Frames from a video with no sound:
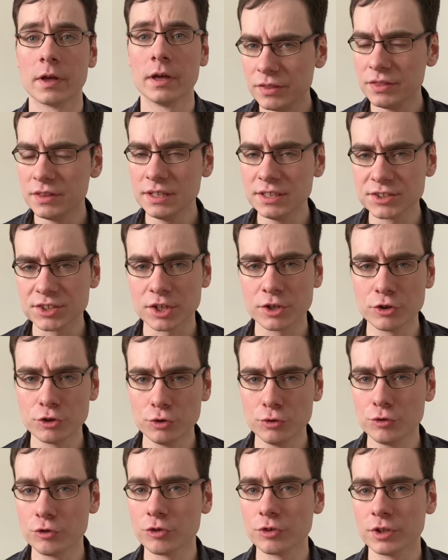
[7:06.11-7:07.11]
These are
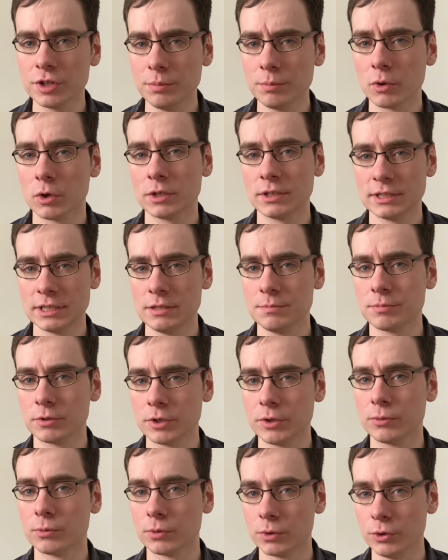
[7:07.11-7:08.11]
usually more
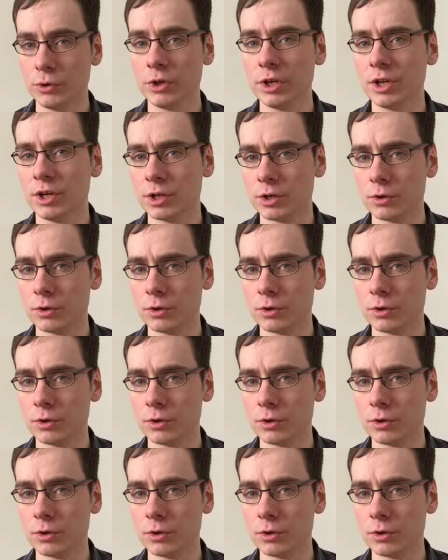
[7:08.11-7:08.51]
deeply rooted